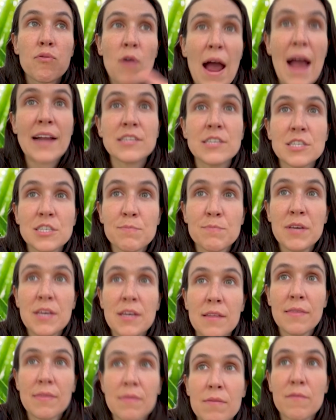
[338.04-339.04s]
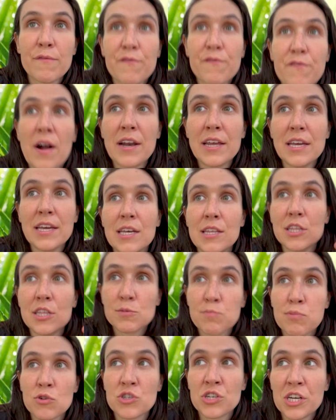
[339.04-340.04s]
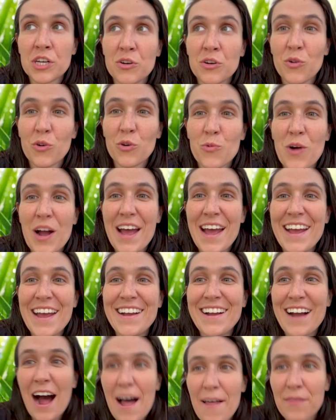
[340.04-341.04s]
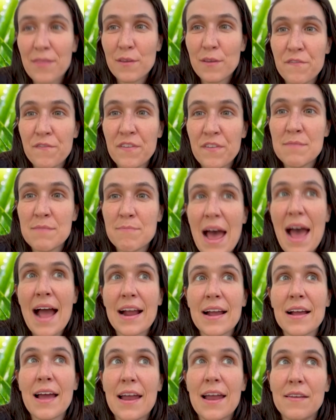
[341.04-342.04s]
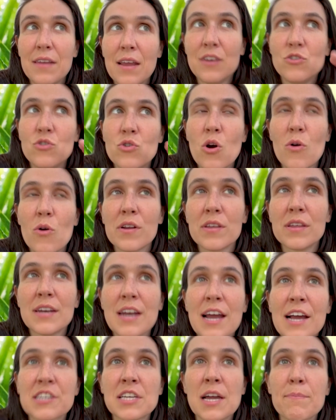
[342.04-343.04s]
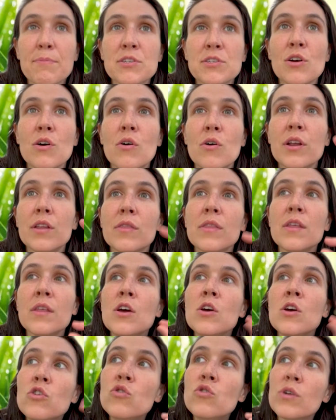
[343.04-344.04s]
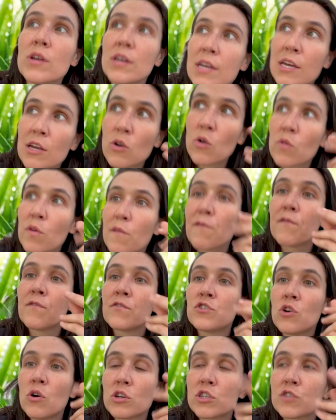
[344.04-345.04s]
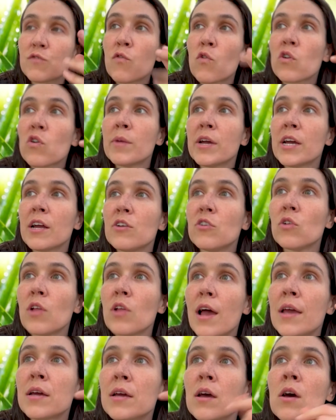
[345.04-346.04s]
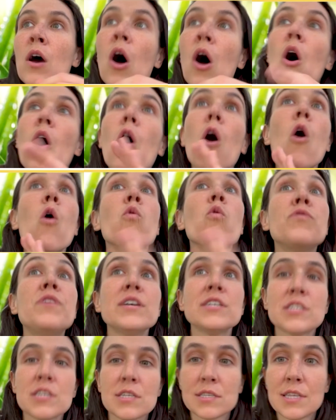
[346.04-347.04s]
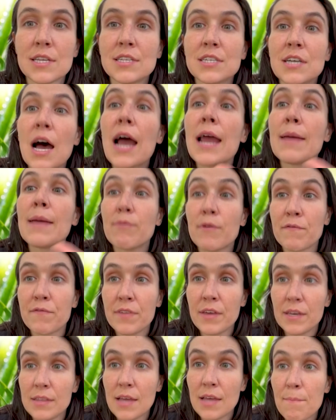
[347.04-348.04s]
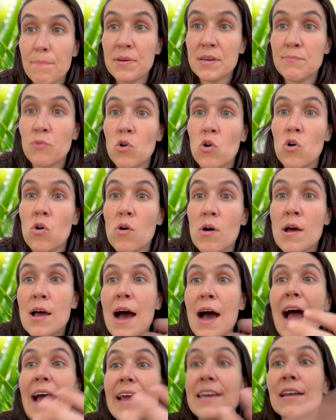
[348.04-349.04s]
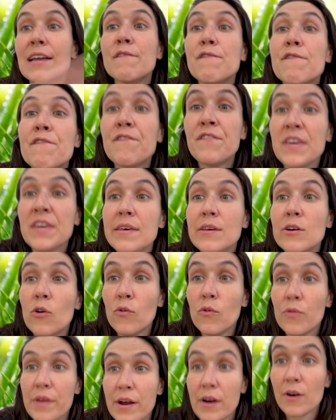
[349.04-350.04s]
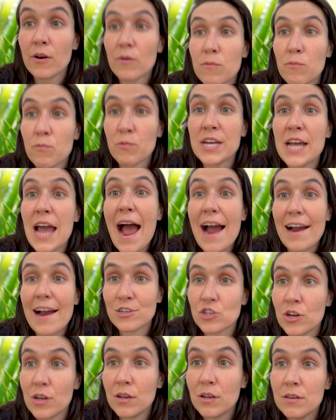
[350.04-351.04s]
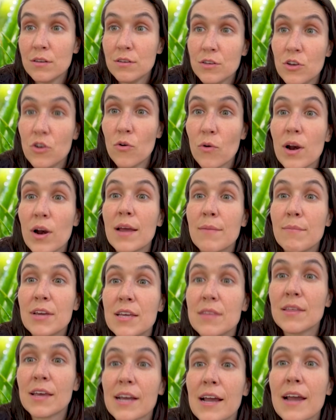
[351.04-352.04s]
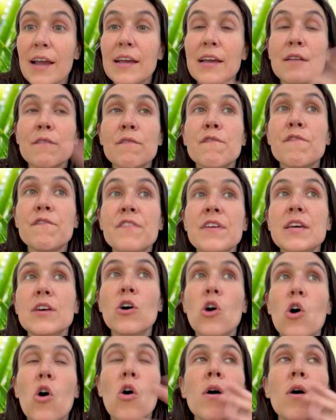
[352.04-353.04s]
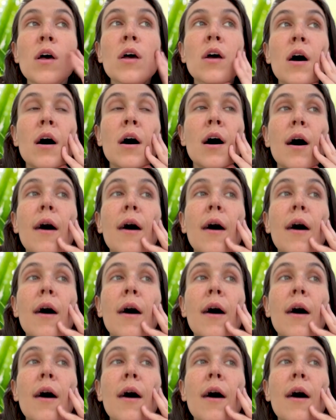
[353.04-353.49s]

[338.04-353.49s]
practiced being funny in this particular way, gotten the feedback, and then you go into the next episode and you can hear the jokes forming, and you're like, oh, this is the type of thing that people, I can feel their reaction. You know what I mean? Like, I can feel